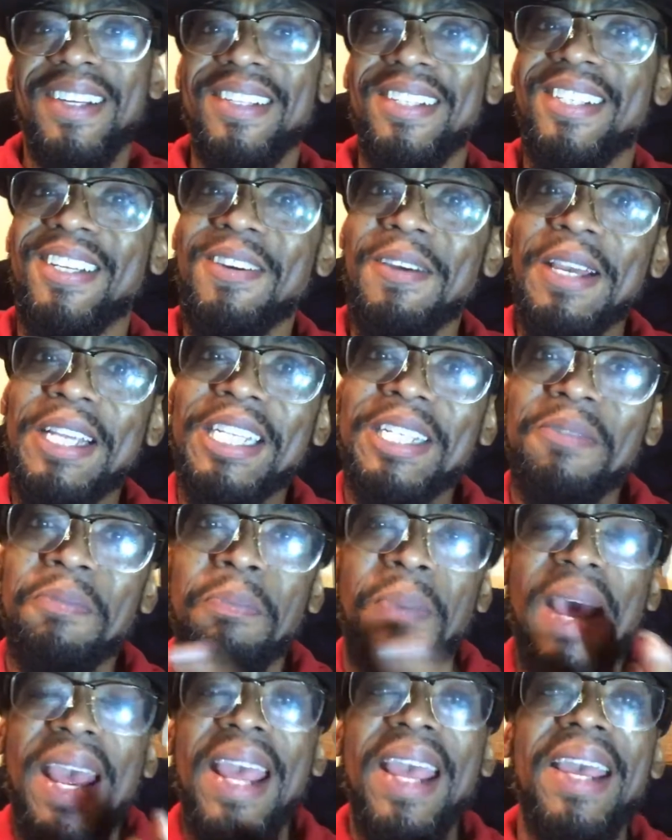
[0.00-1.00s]
to
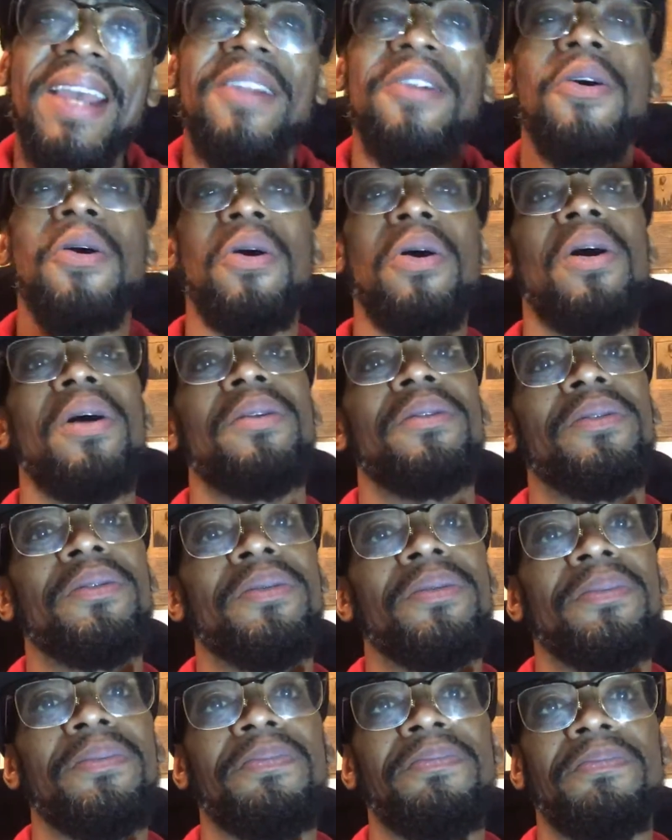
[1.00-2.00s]
expand on
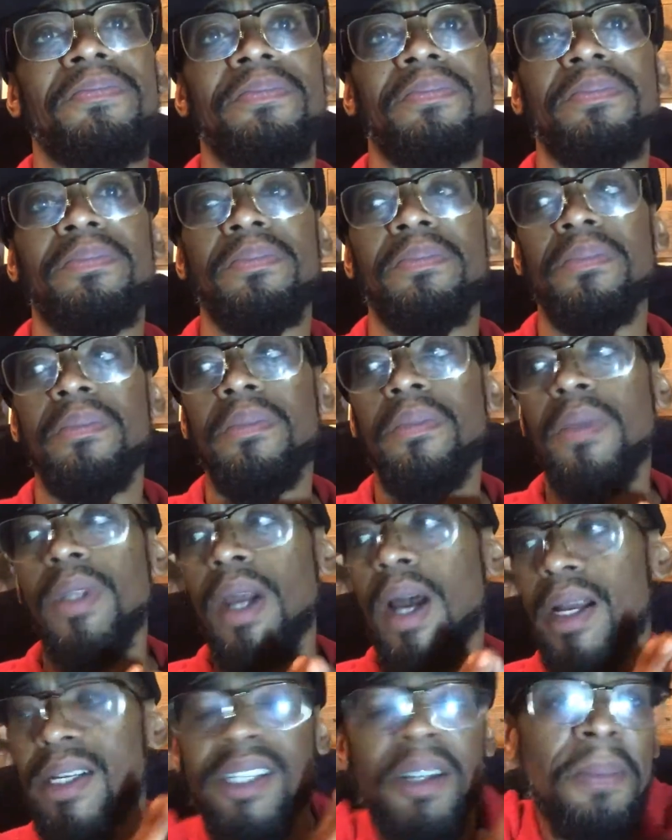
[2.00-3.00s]

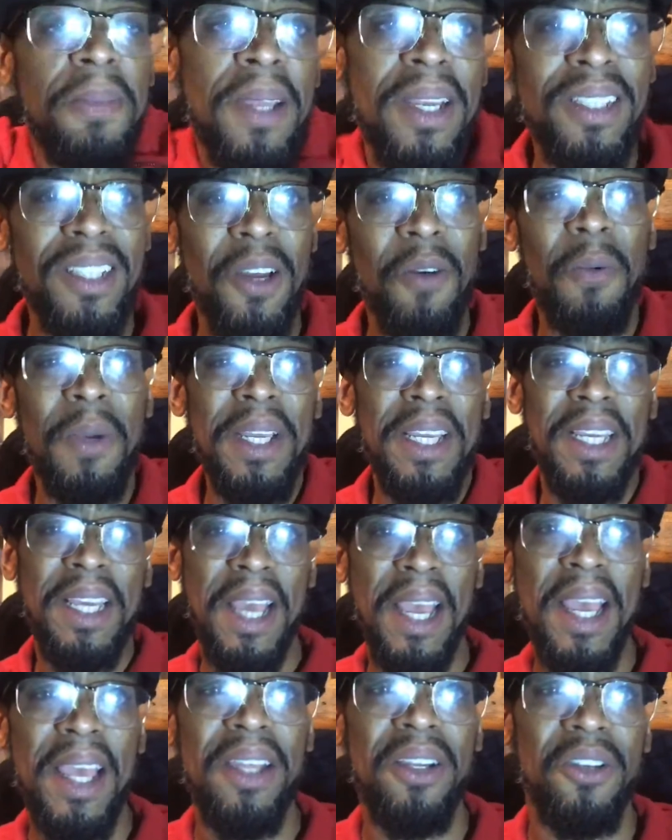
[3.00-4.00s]
some things that we
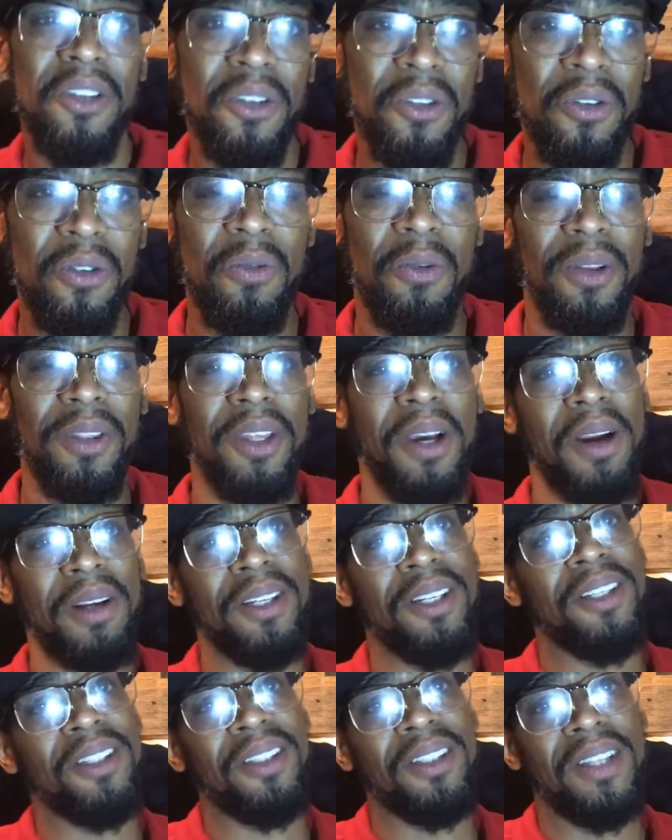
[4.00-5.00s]
can do with our
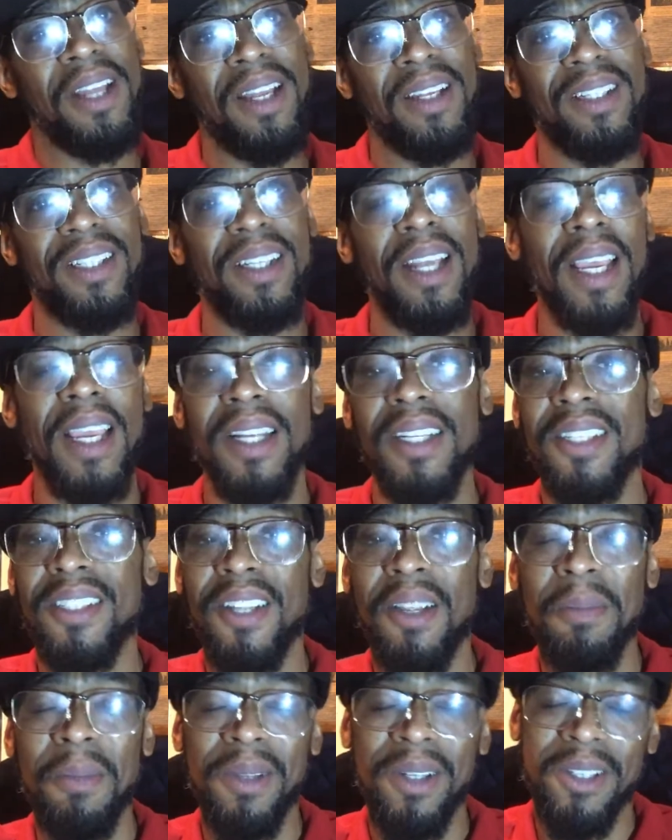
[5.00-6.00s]
second
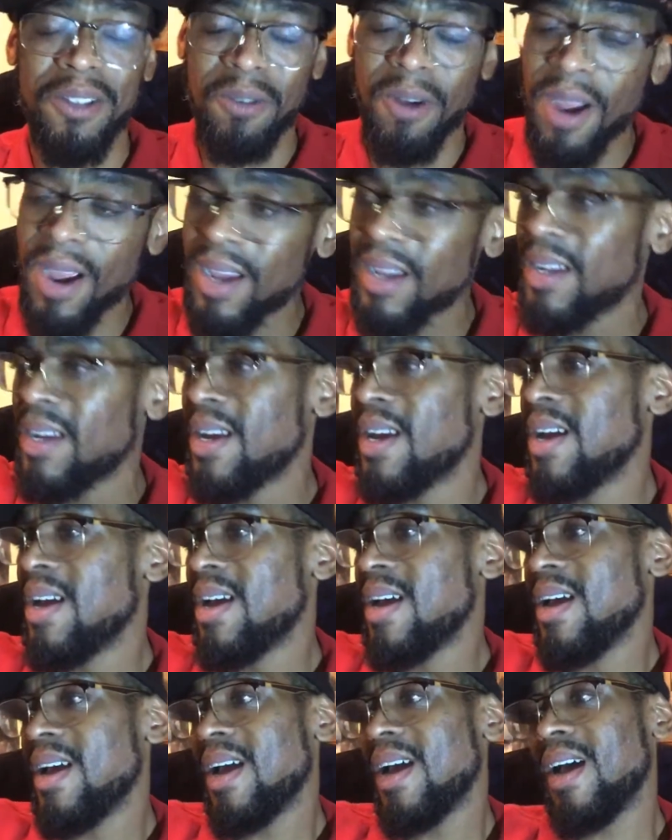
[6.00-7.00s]
stimulus, right?
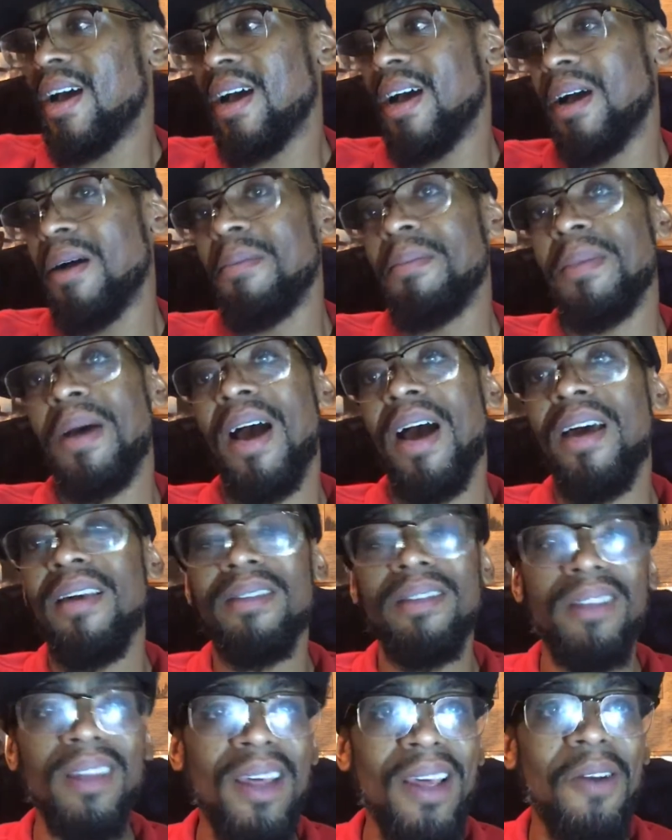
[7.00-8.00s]
I
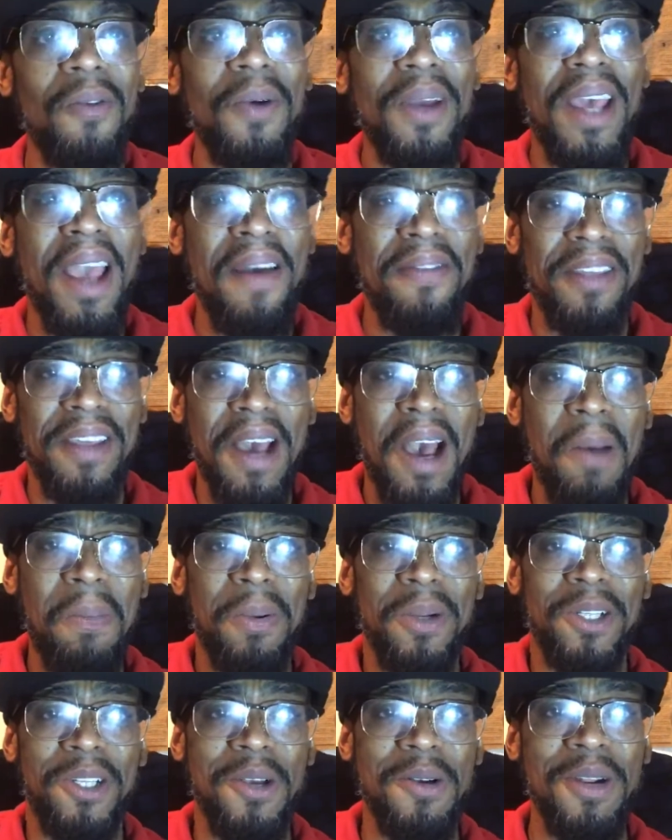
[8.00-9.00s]
think we have the
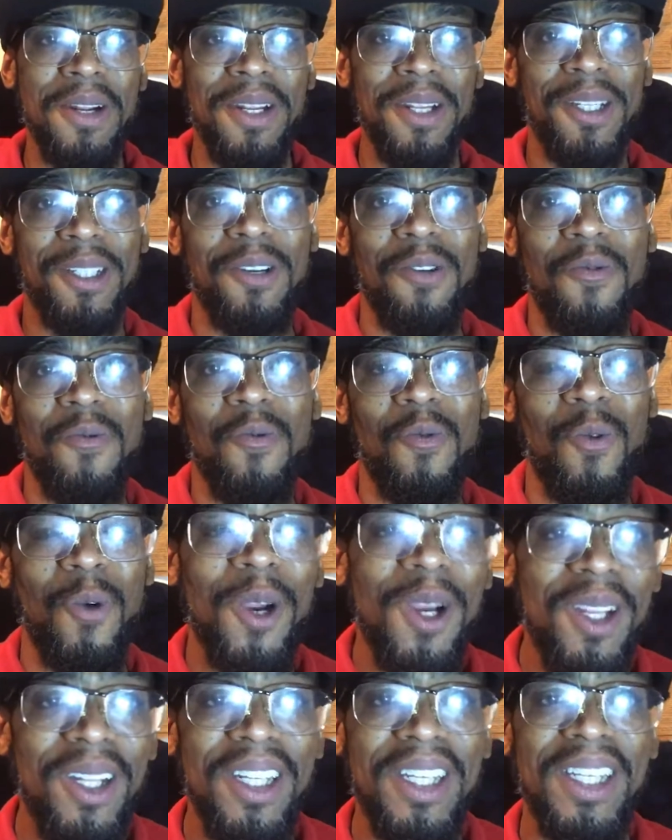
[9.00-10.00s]
opportunity to
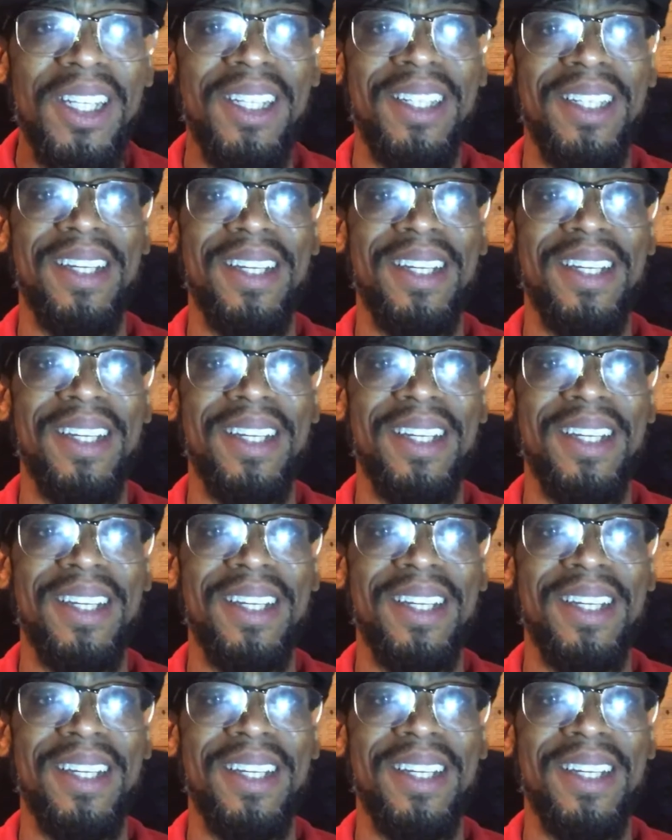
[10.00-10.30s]
really